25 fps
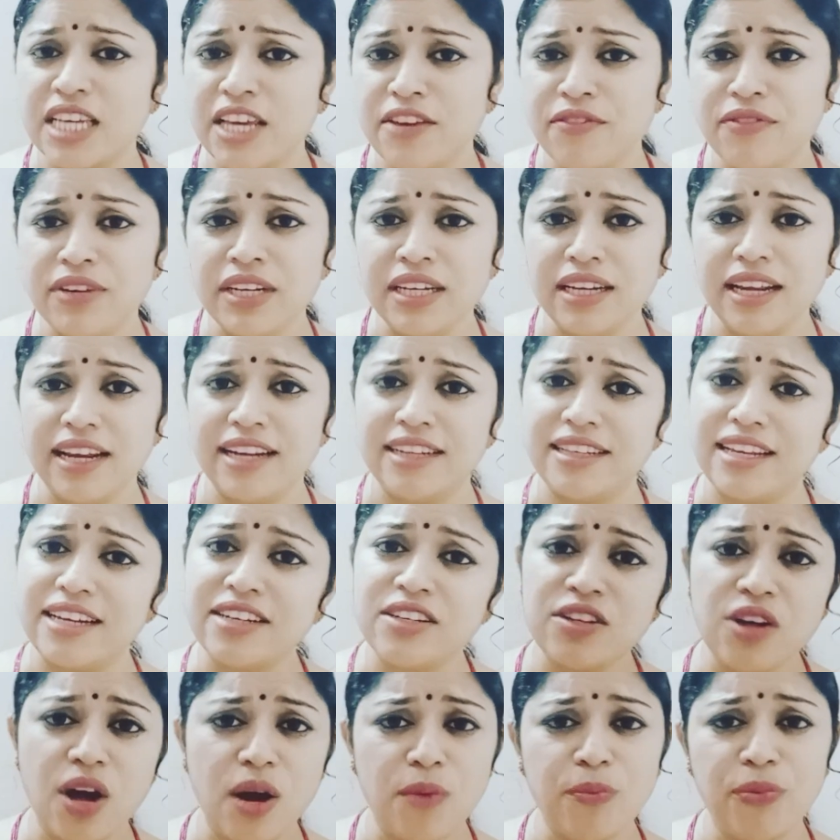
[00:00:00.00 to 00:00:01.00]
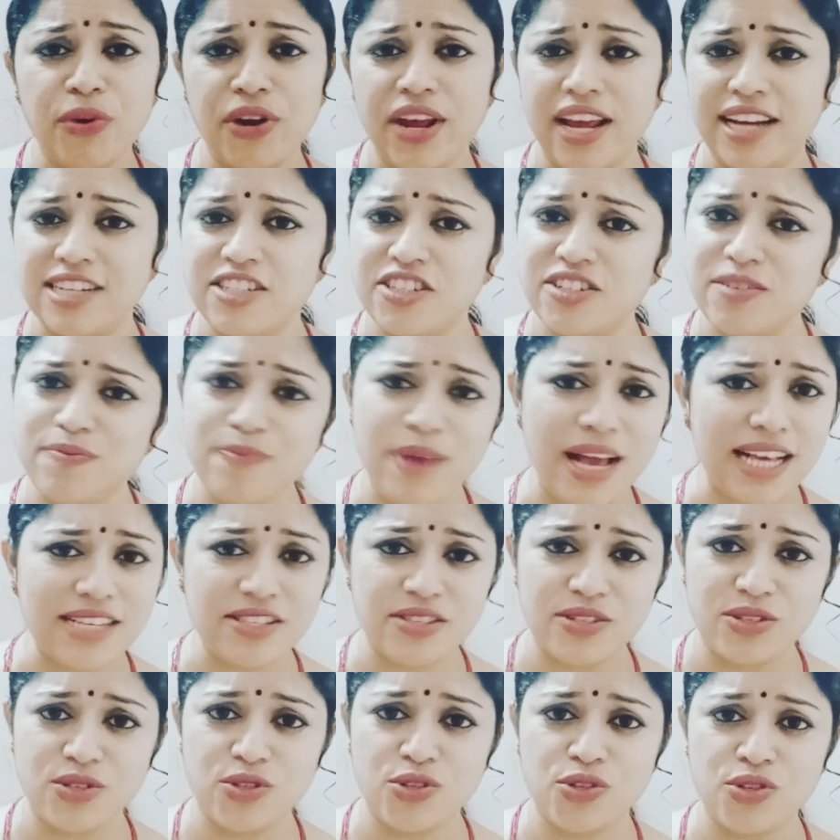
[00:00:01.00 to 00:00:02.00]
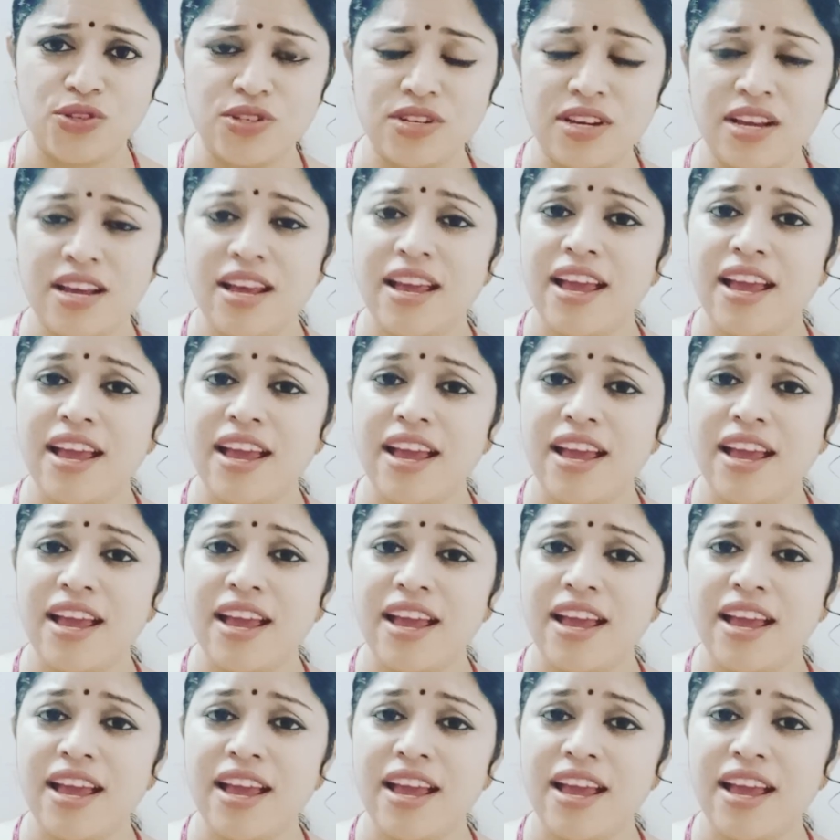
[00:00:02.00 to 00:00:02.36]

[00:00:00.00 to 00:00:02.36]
given in that comprehension passage.